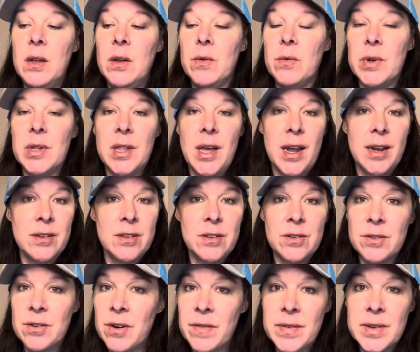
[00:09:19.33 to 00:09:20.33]
relax
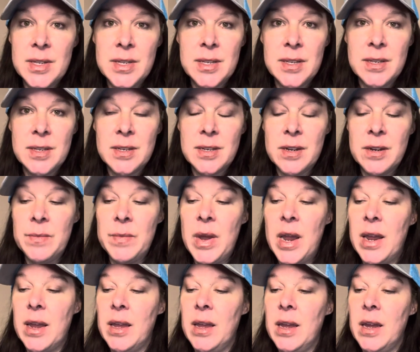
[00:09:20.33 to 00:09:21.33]
your nervous system,
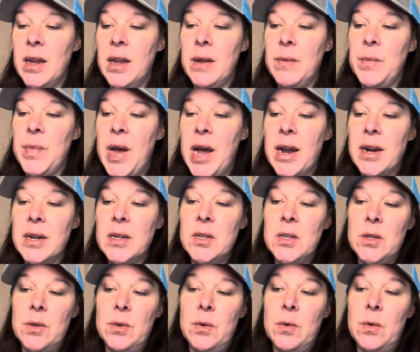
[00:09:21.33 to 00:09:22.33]
and get back
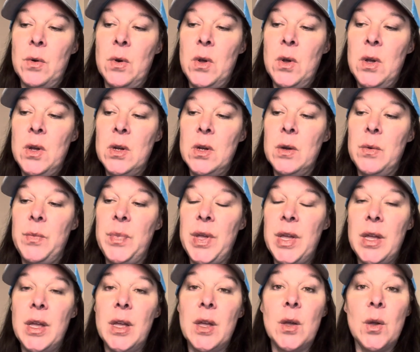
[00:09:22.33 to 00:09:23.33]
to
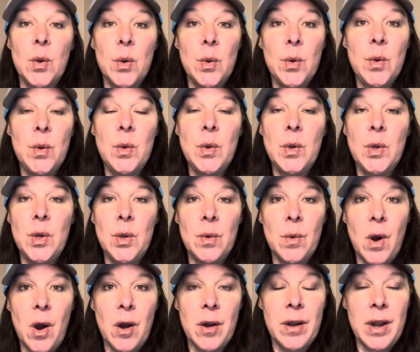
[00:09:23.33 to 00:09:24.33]
being who you
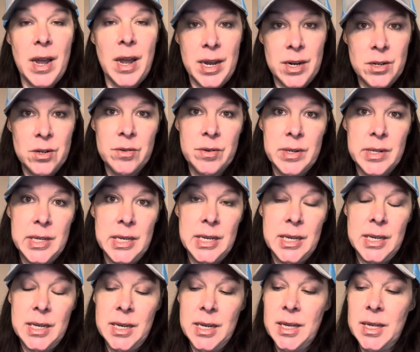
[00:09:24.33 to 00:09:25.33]
are naturally.
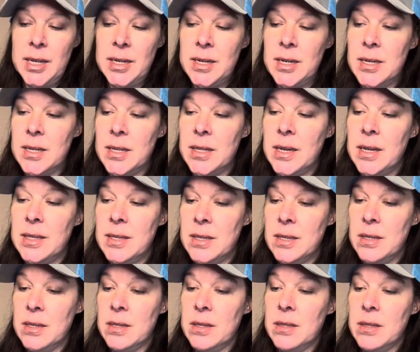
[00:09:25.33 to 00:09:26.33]
And
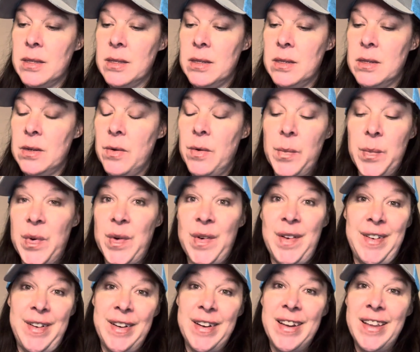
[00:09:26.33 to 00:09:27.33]
that's so
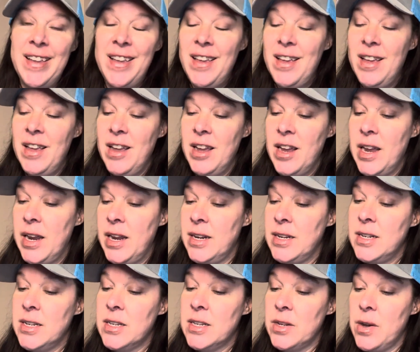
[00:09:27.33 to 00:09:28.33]
important.
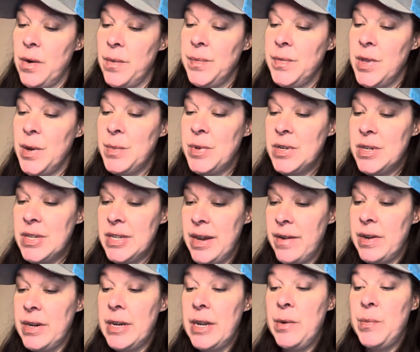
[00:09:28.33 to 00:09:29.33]
And so number
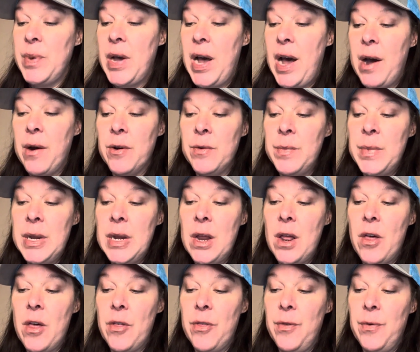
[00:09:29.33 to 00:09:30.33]
seven,
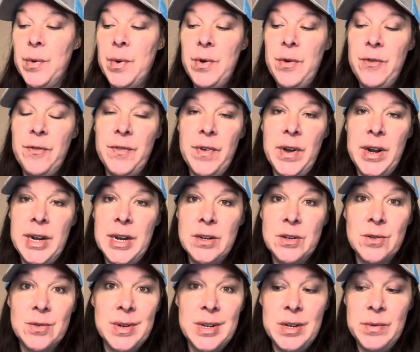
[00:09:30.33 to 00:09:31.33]
empowerment through
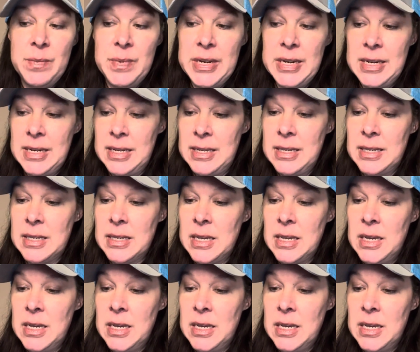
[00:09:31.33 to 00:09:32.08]
financial independence.